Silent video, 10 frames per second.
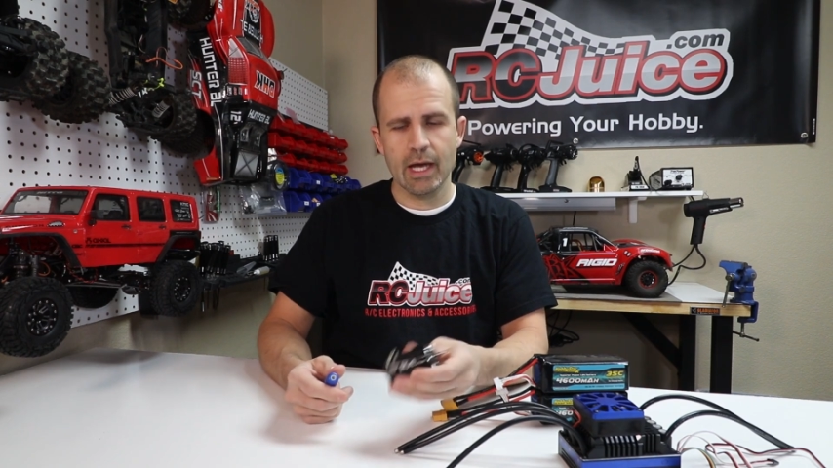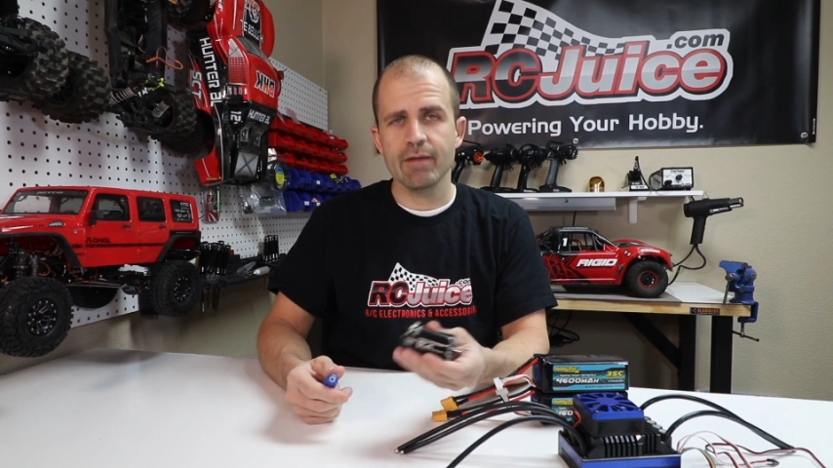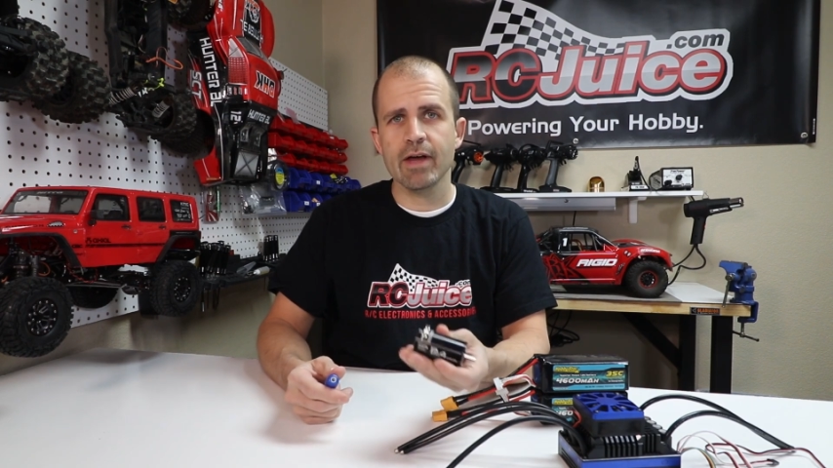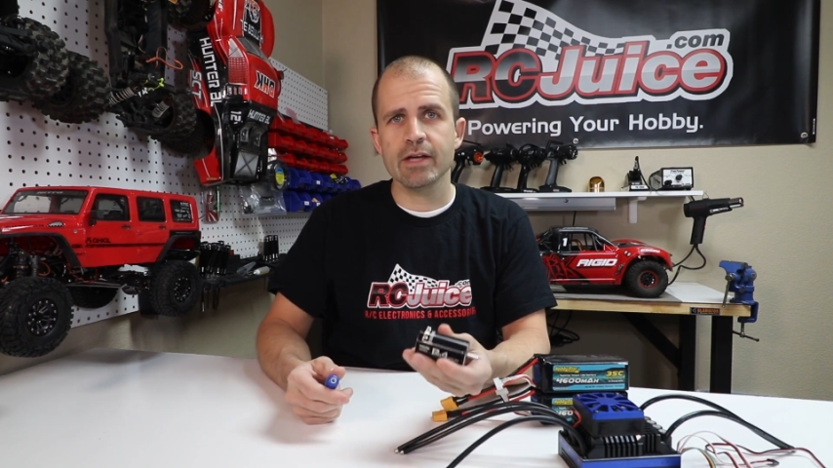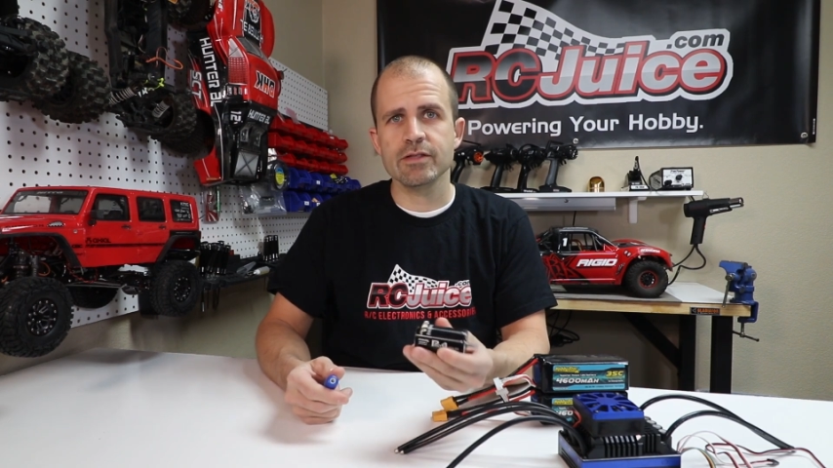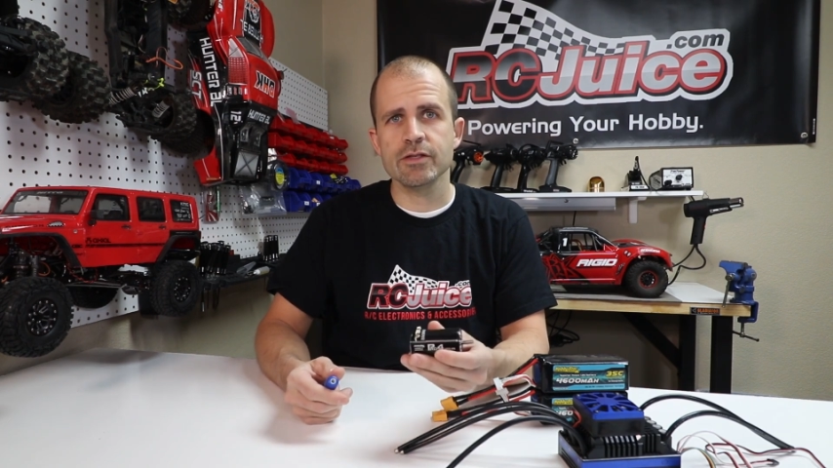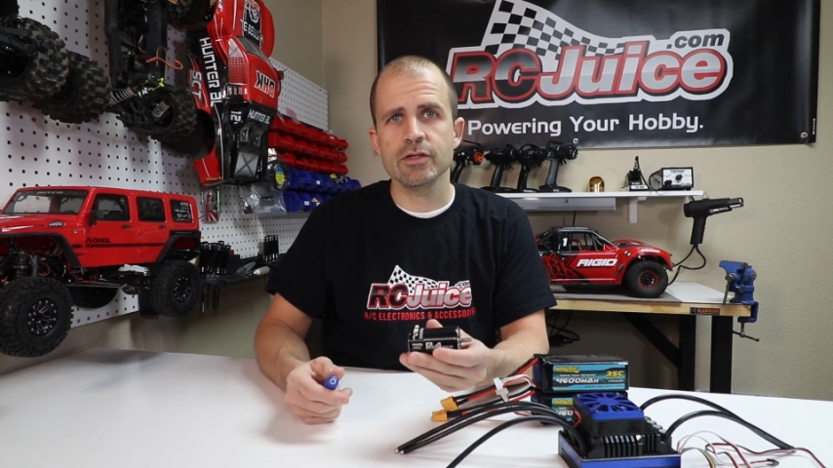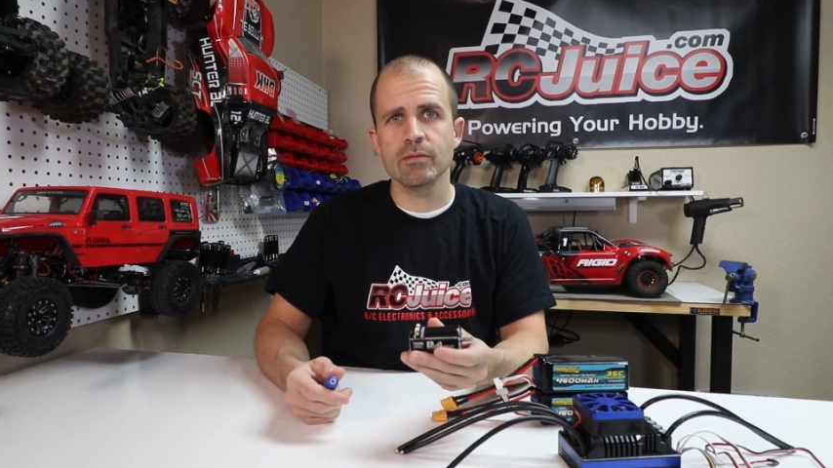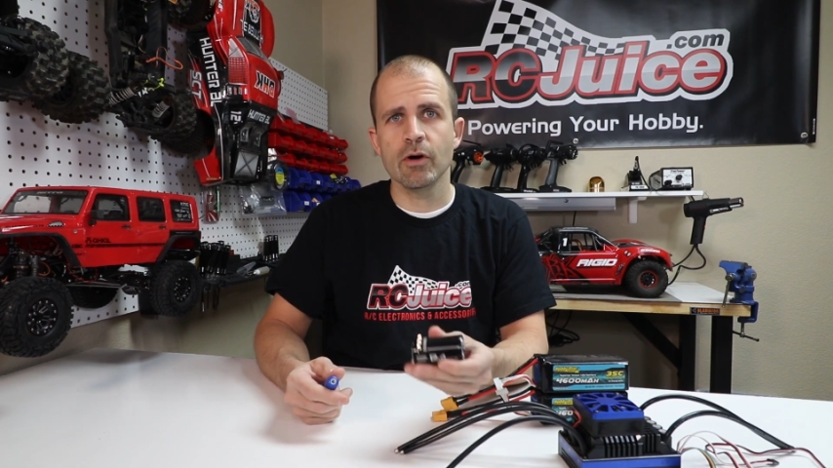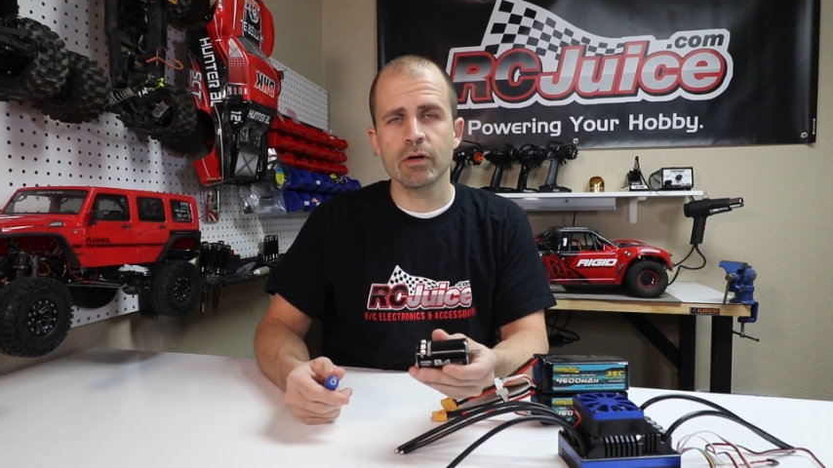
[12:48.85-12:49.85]
have access
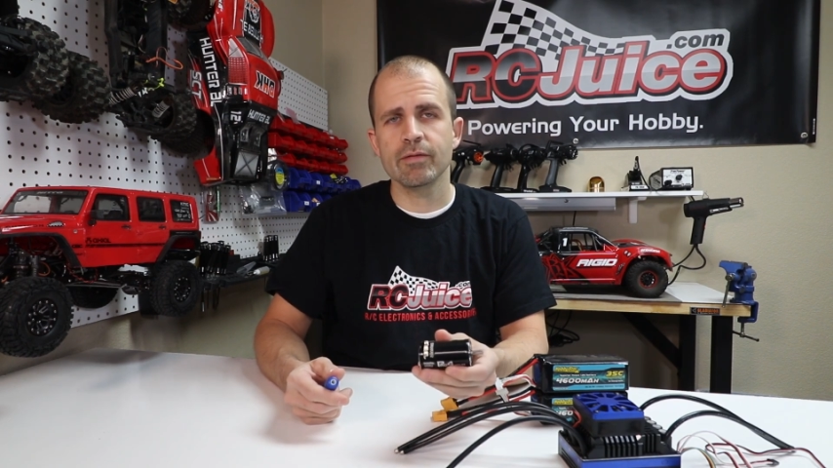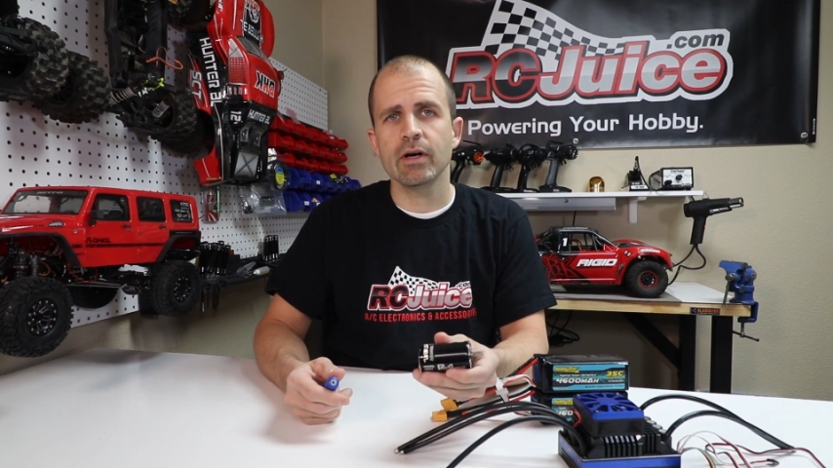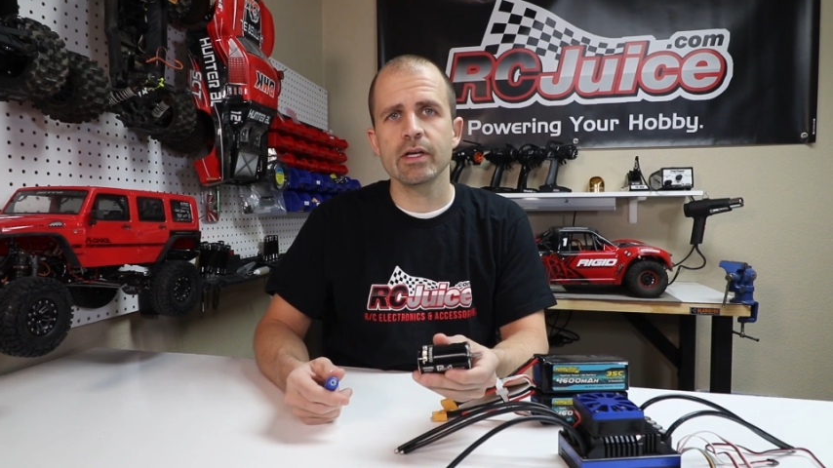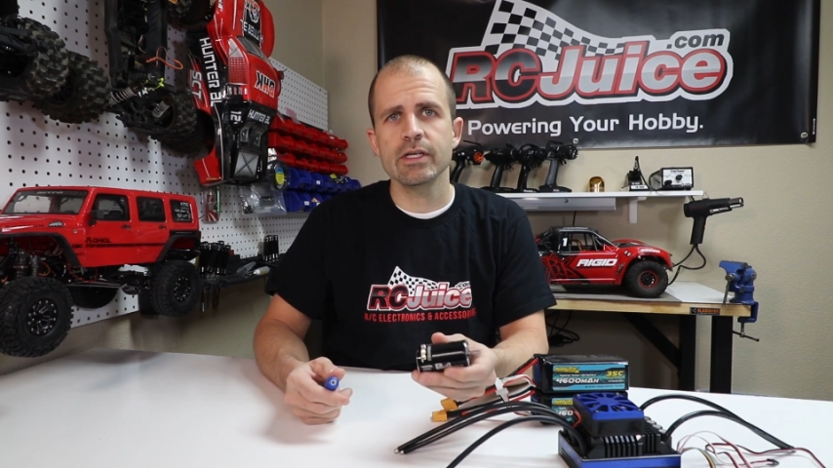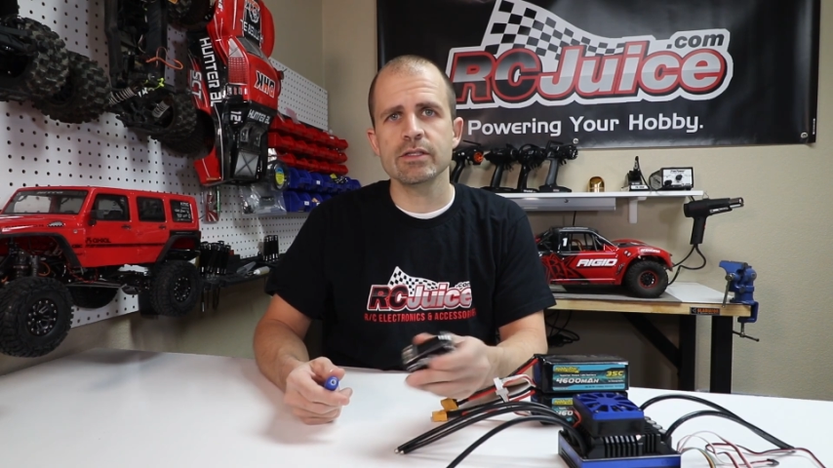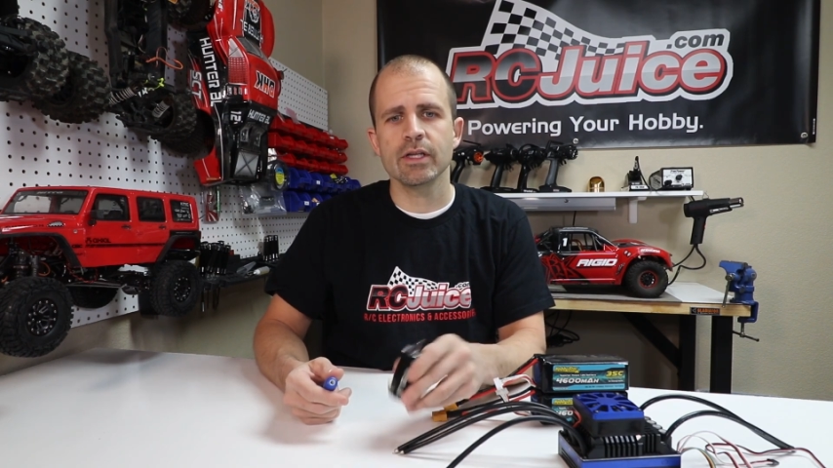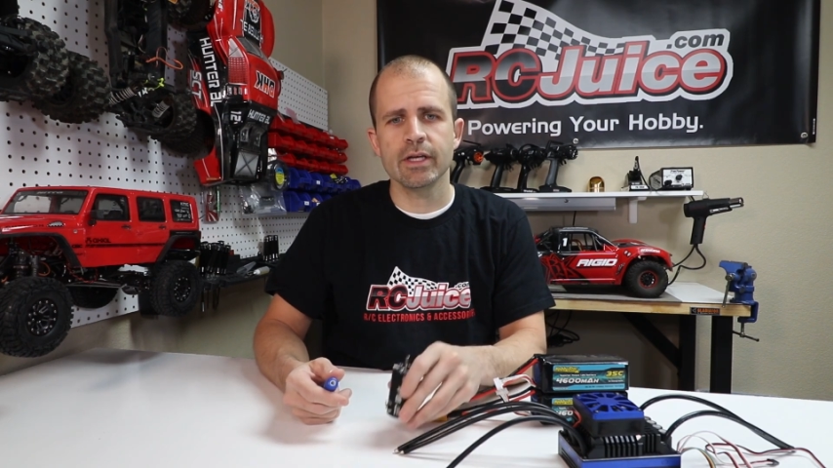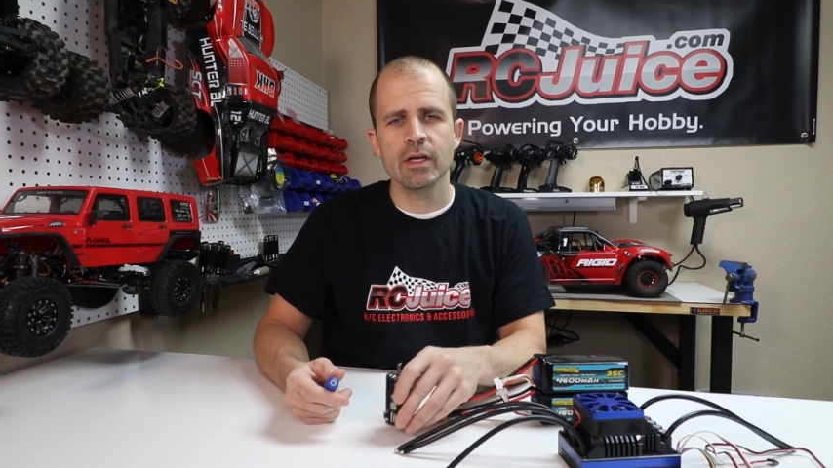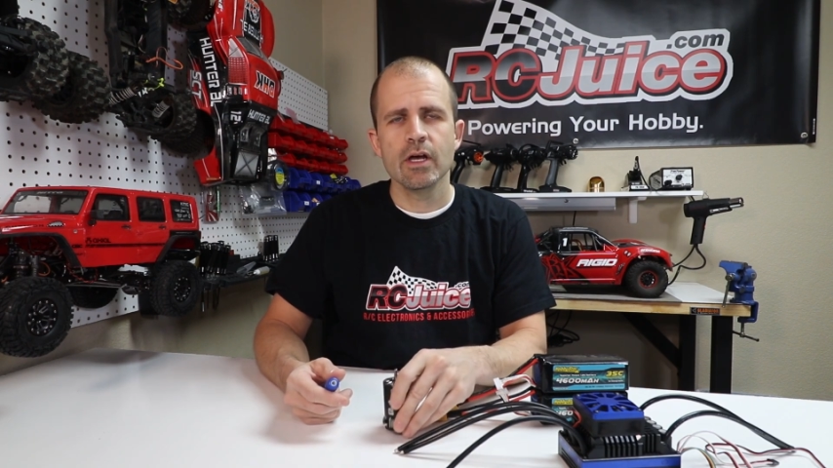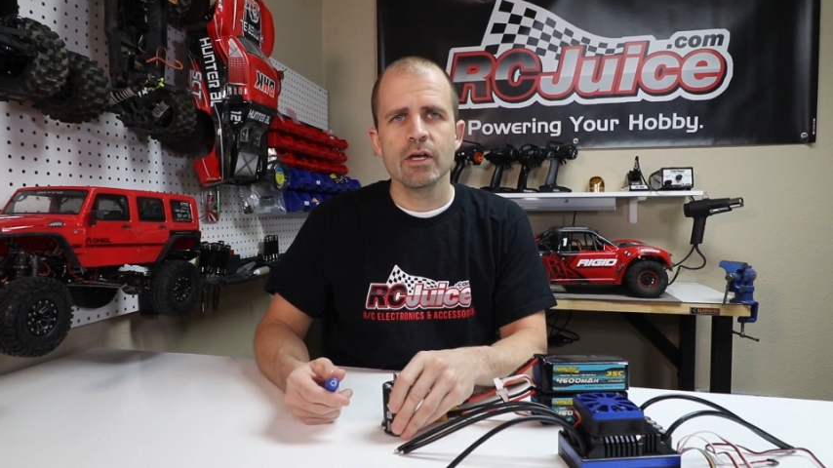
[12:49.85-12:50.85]
to the motor very
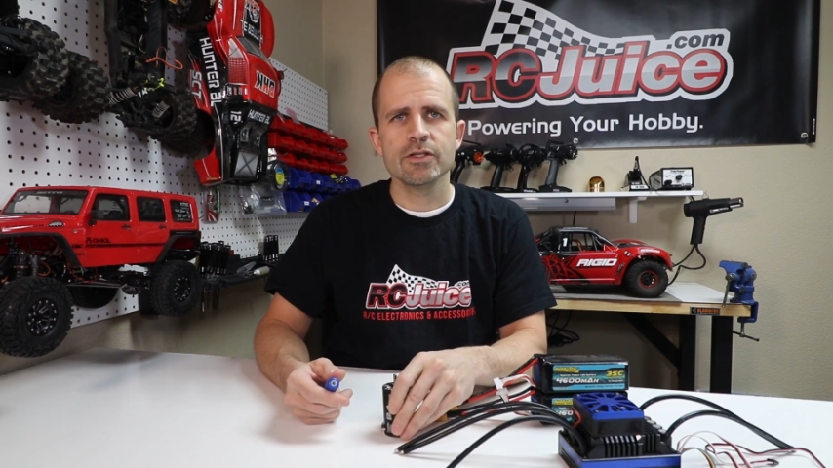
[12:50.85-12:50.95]
easily.